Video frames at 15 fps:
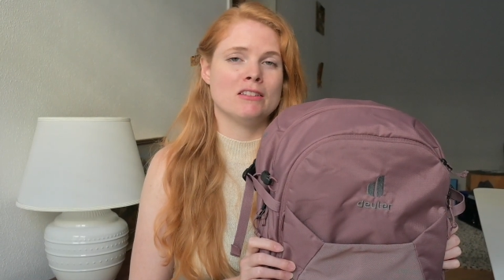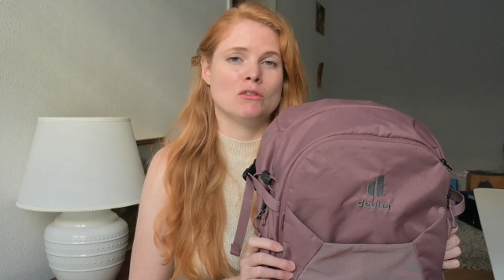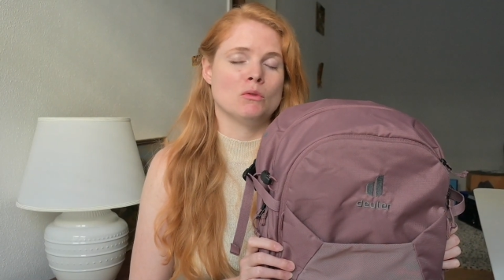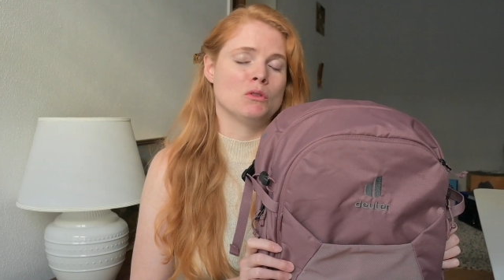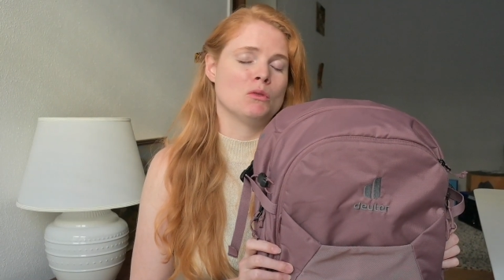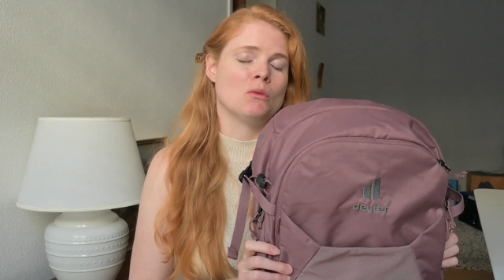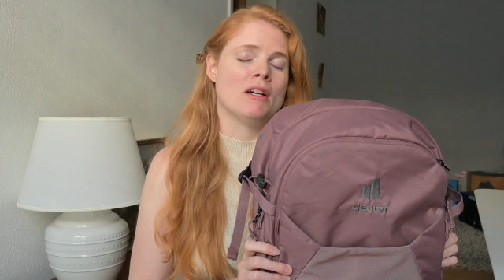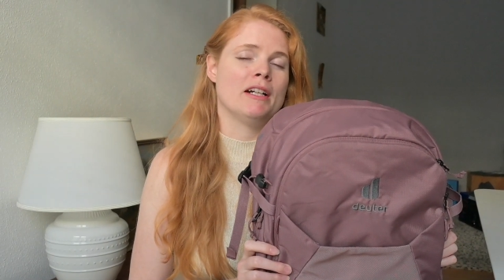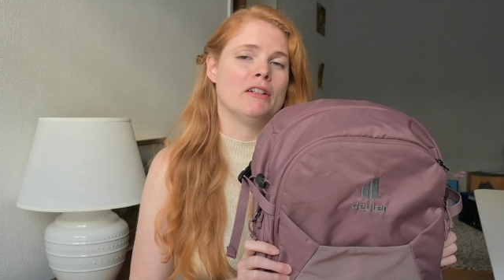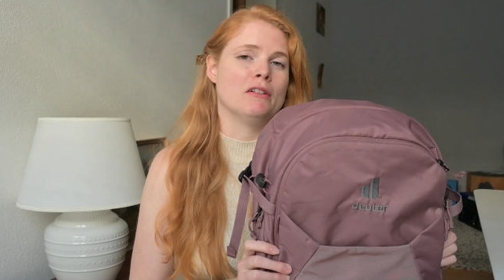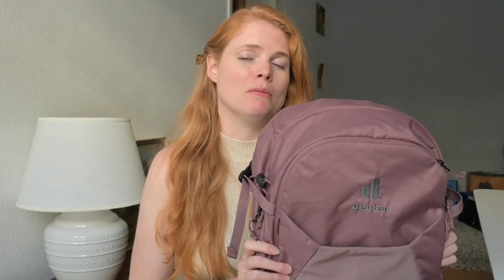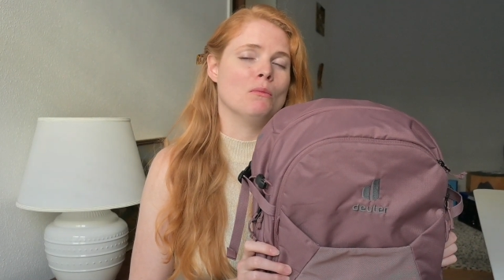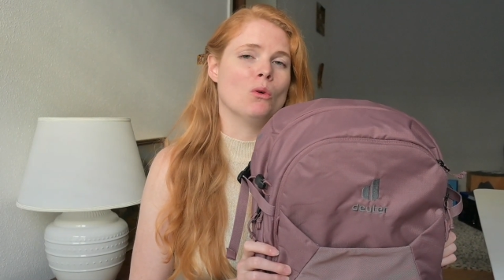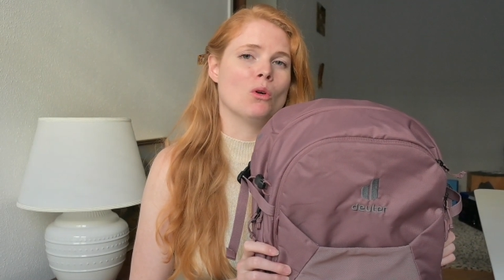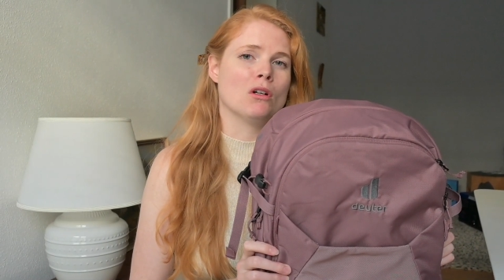It was quite
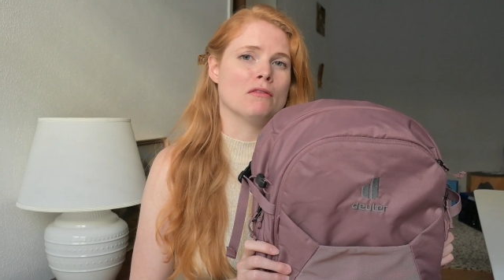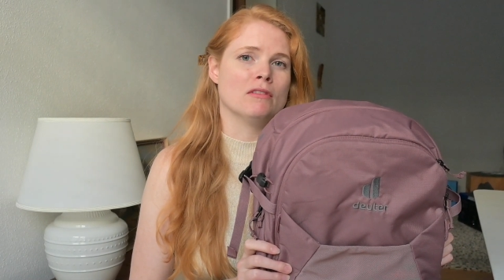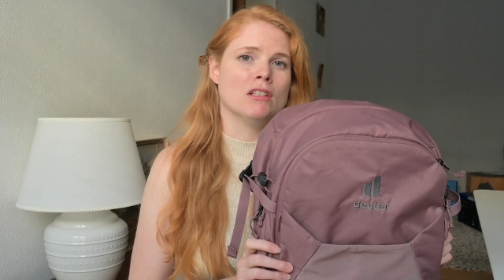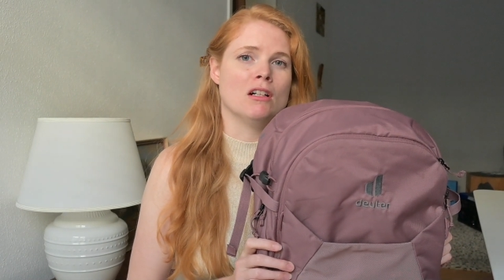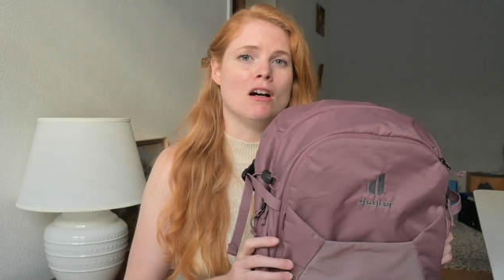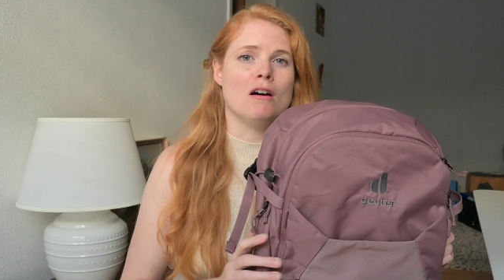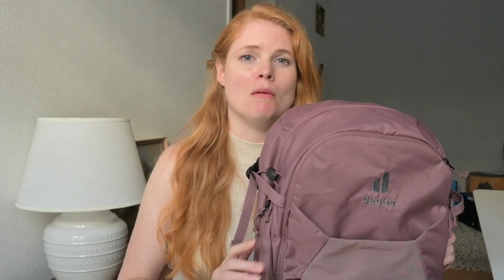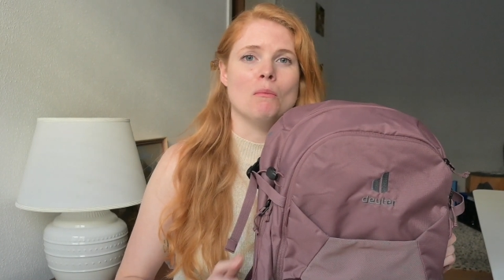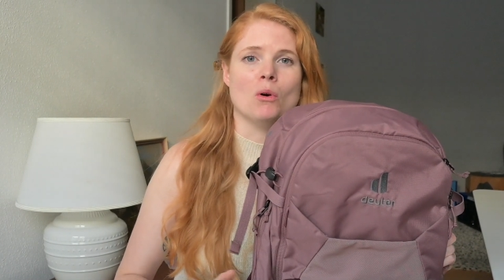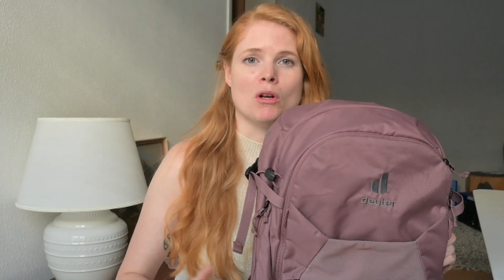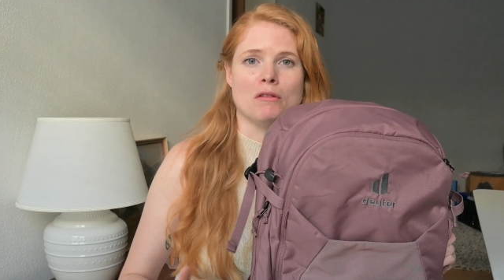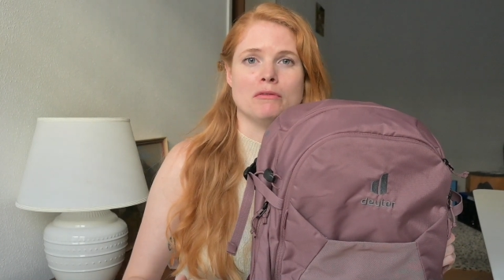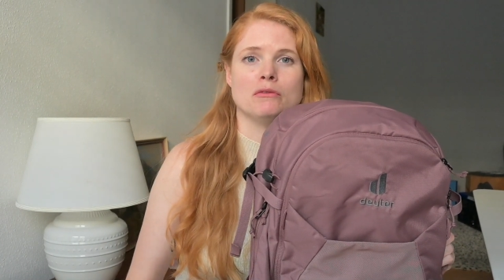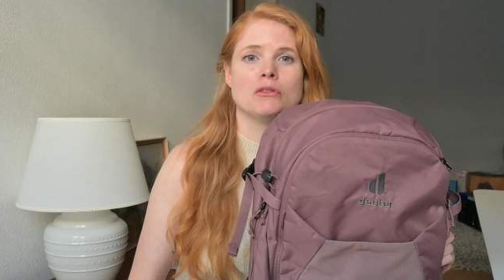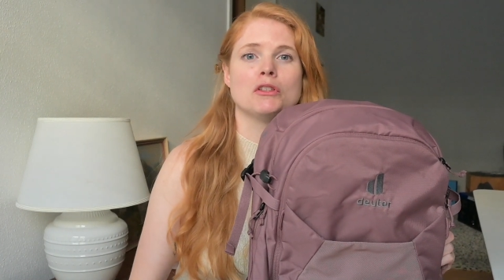a more
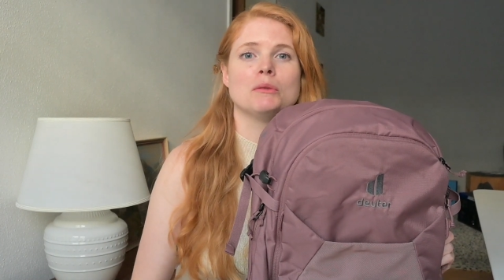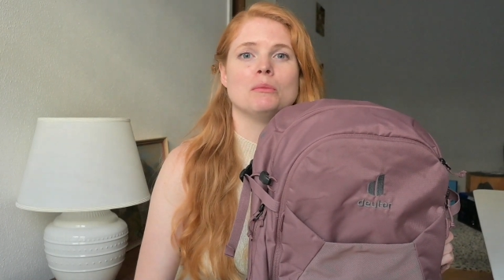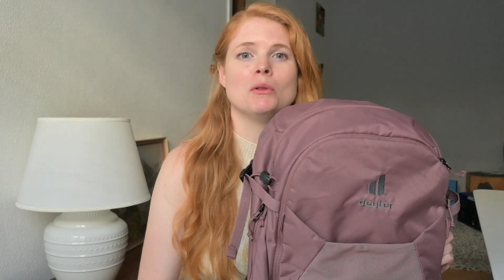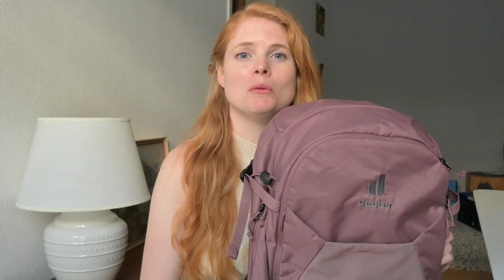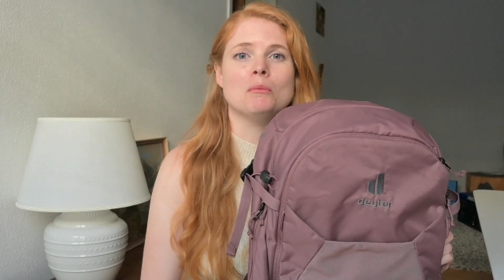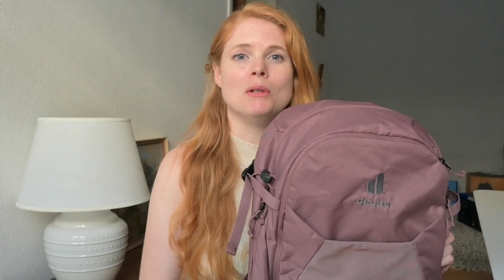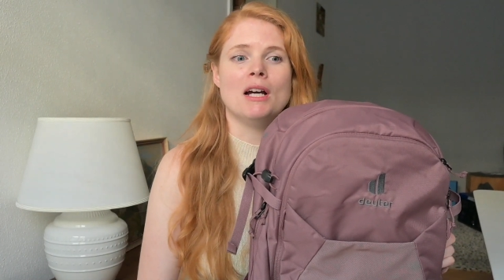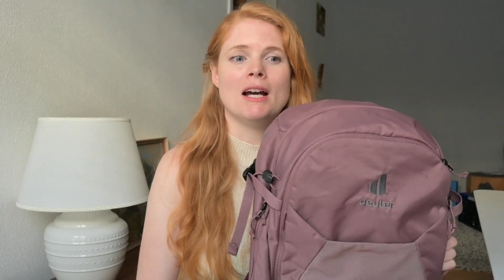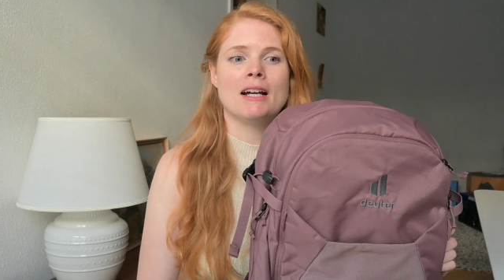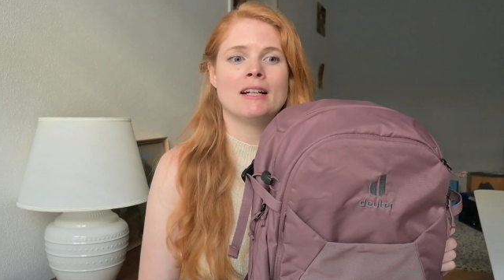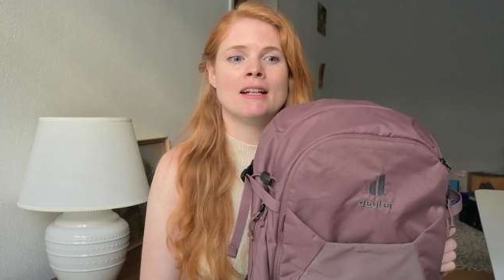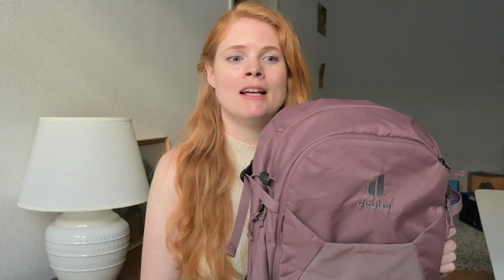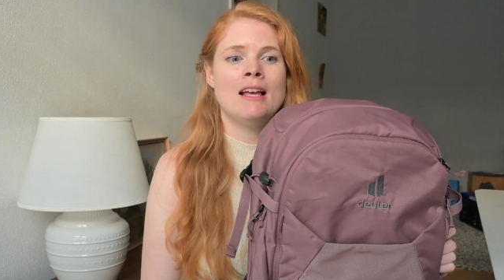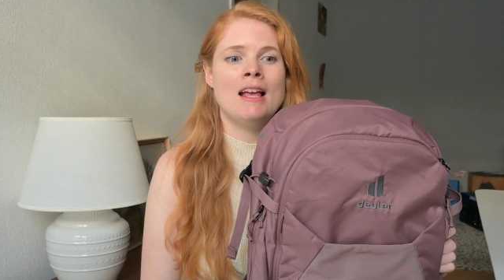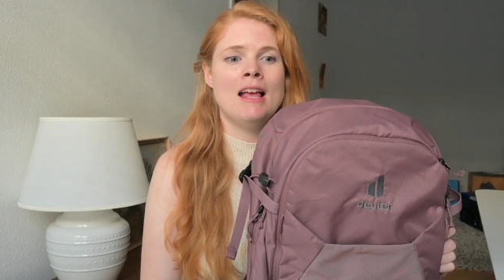affordable bag.